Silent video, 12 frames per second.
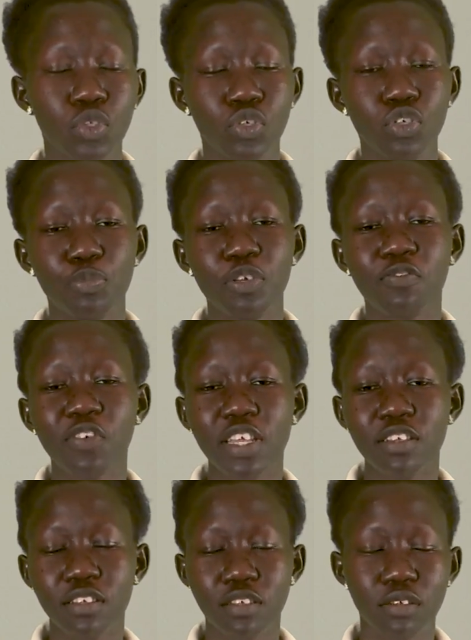you
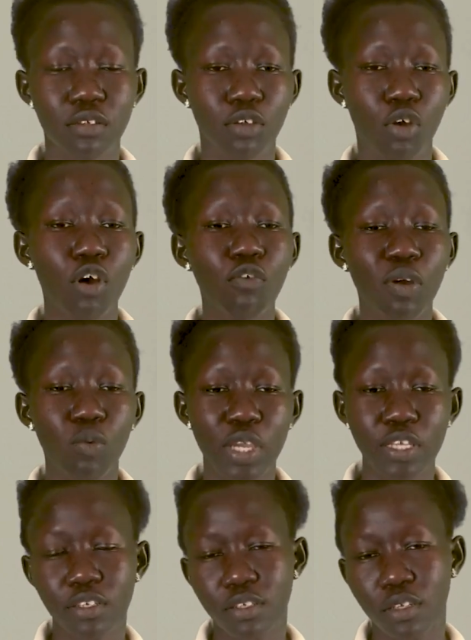prevent
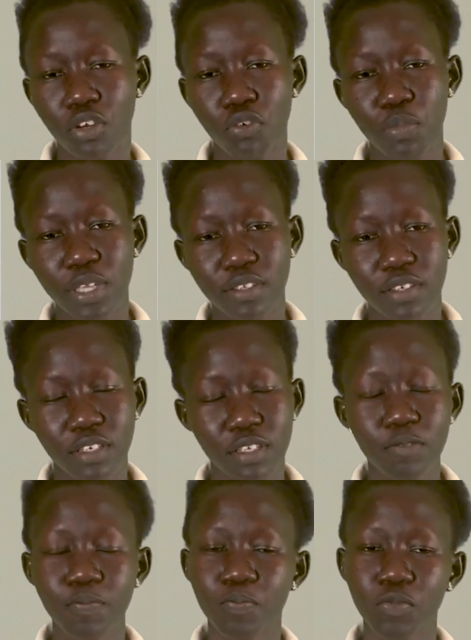overweight and
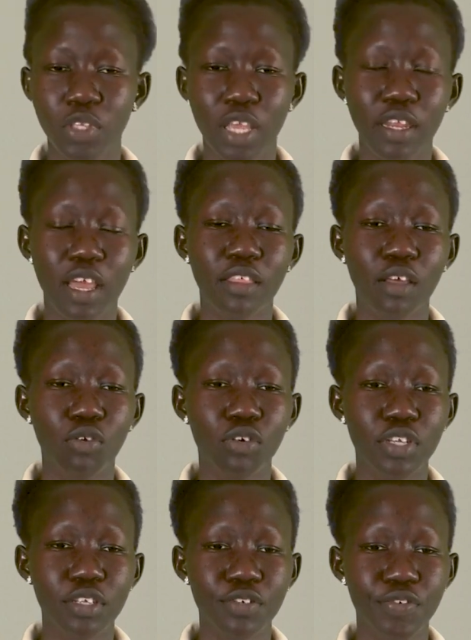obesity and other
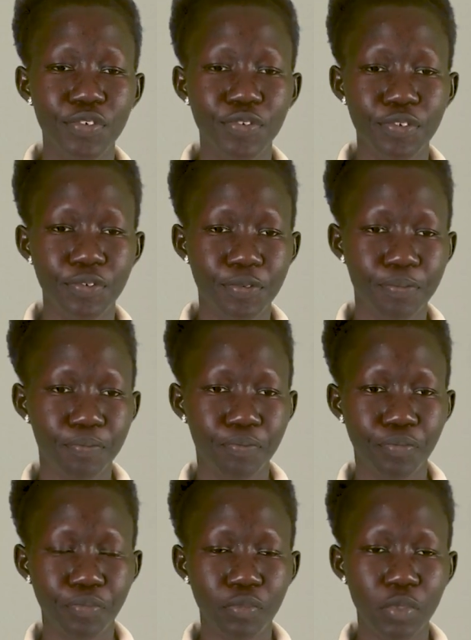chronic diseases.
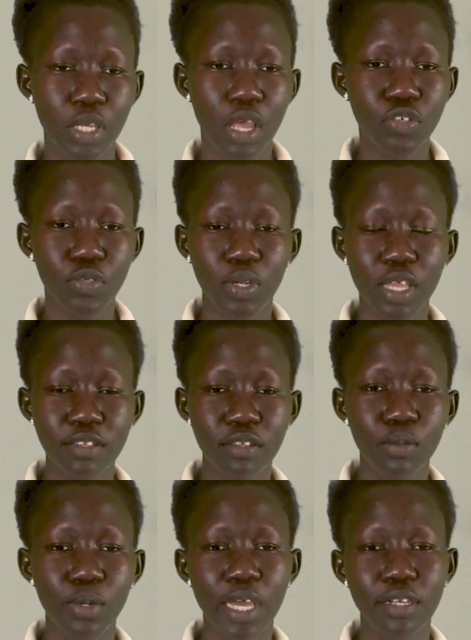So let's
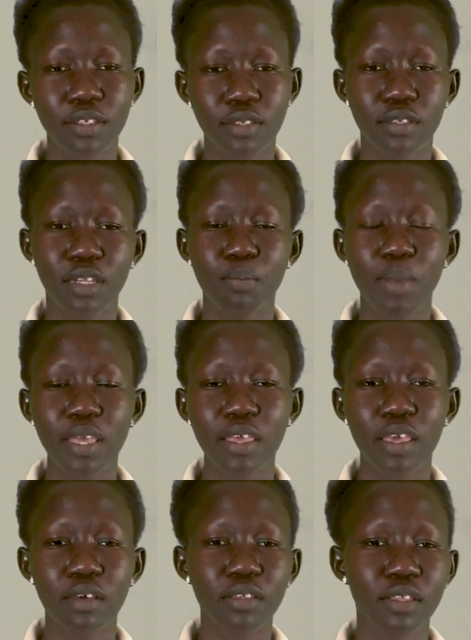look at the My
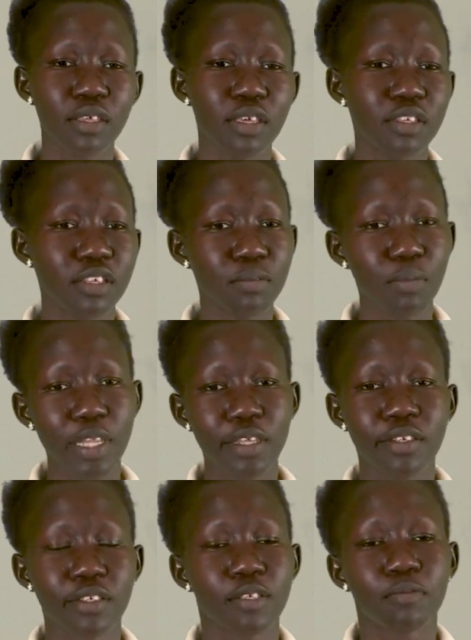Healthy Eating
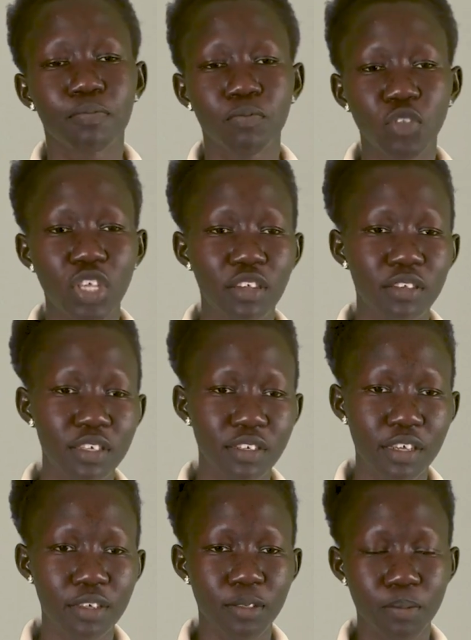Plate in
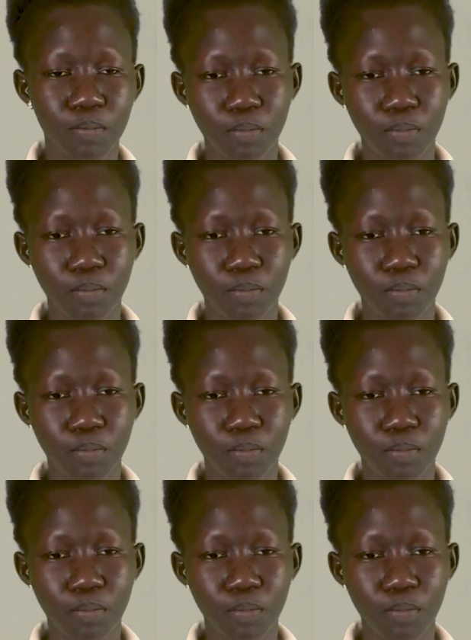detail.